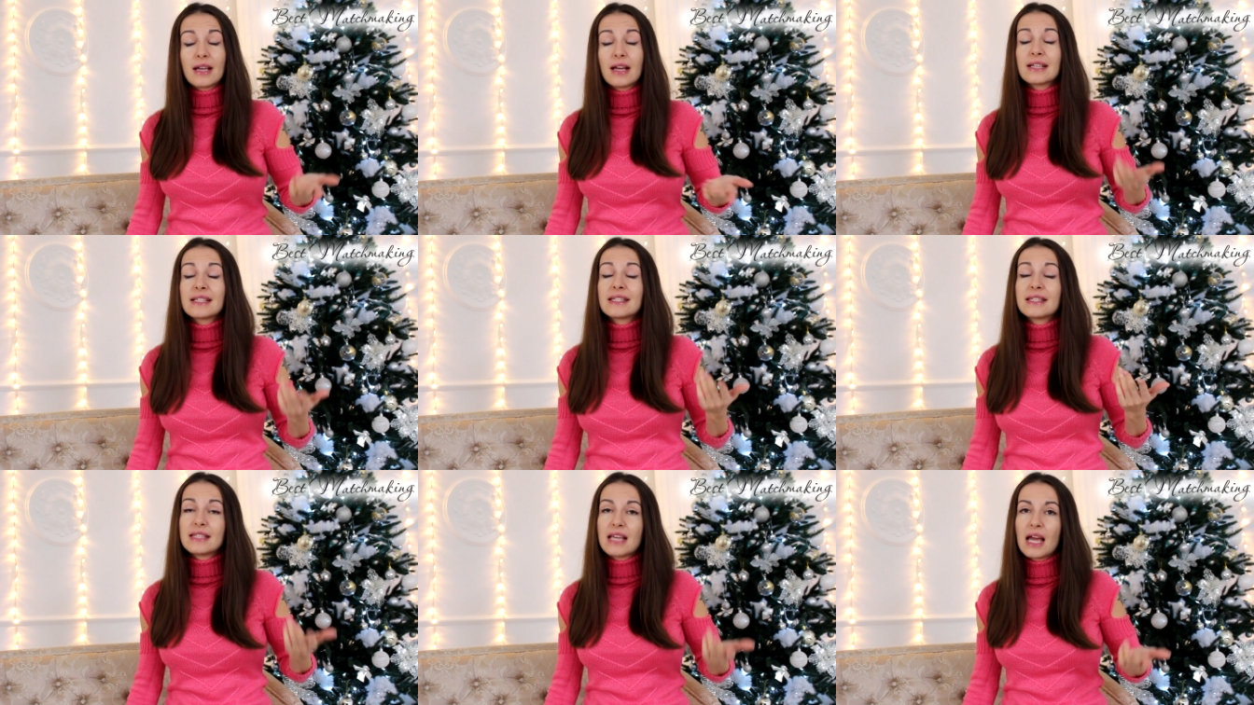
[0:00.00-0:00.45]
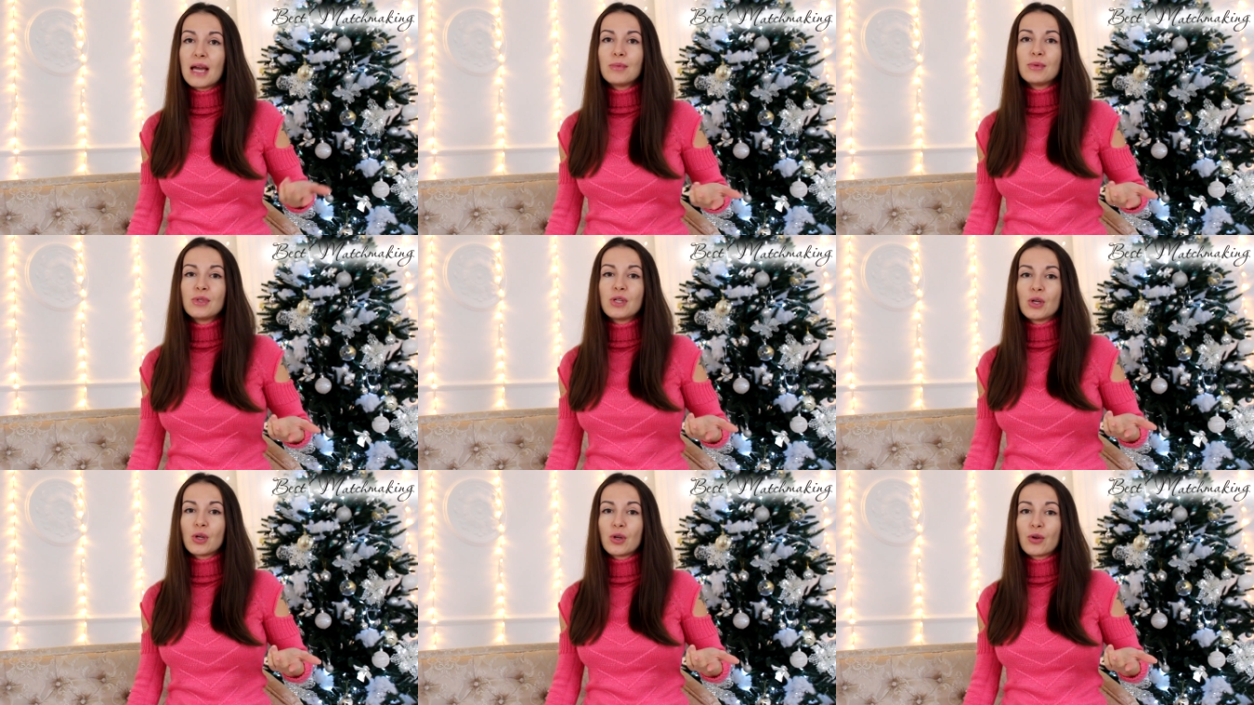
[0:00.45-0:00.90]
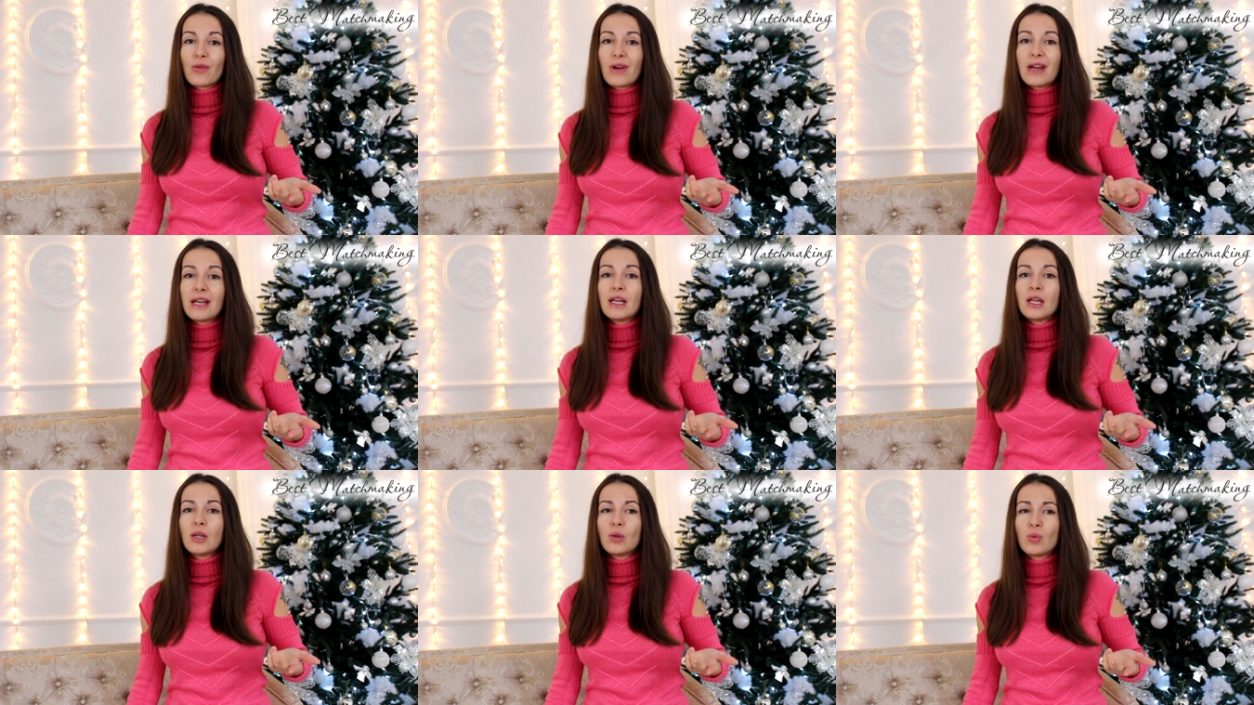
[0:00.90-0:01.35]
accept
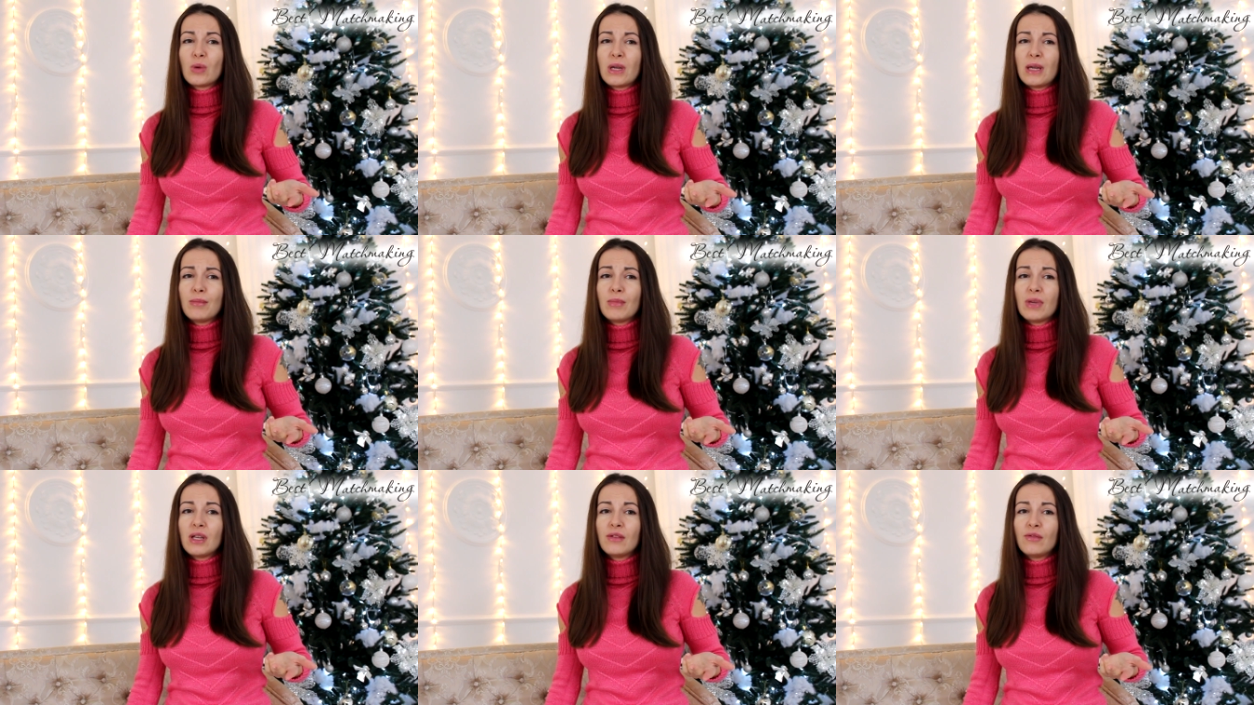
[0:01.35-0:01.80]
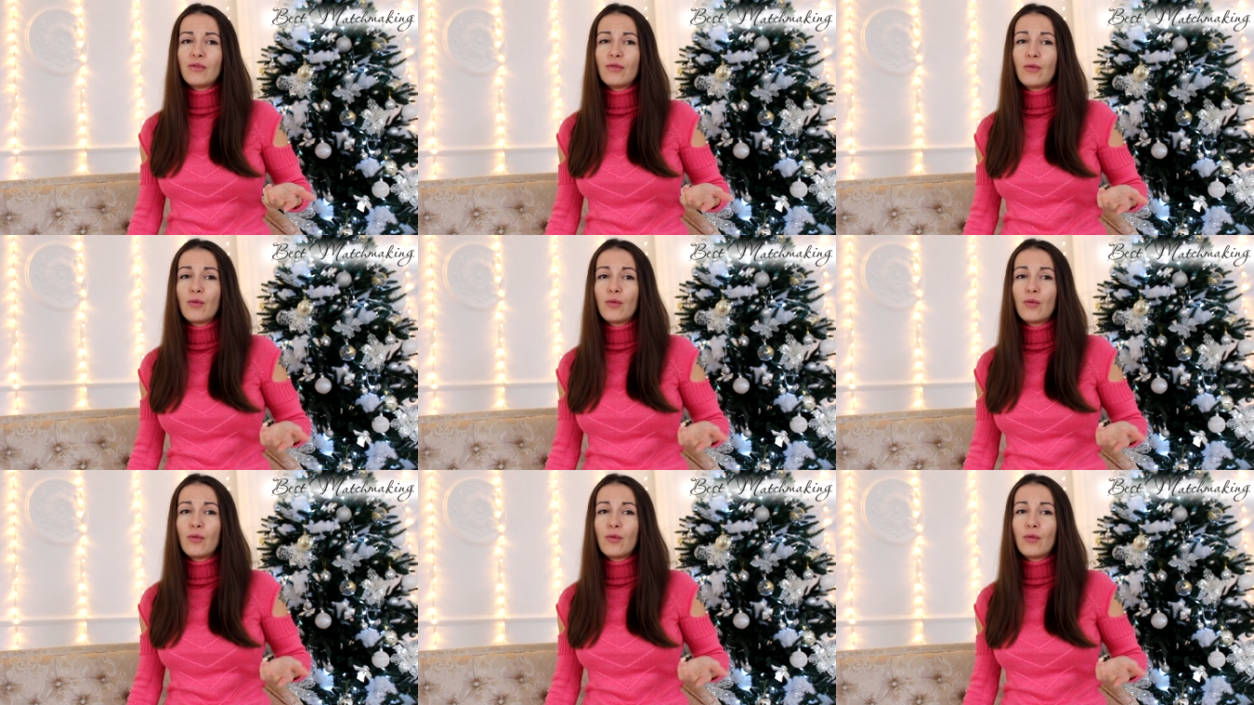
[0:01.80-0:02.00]
Ukrainian women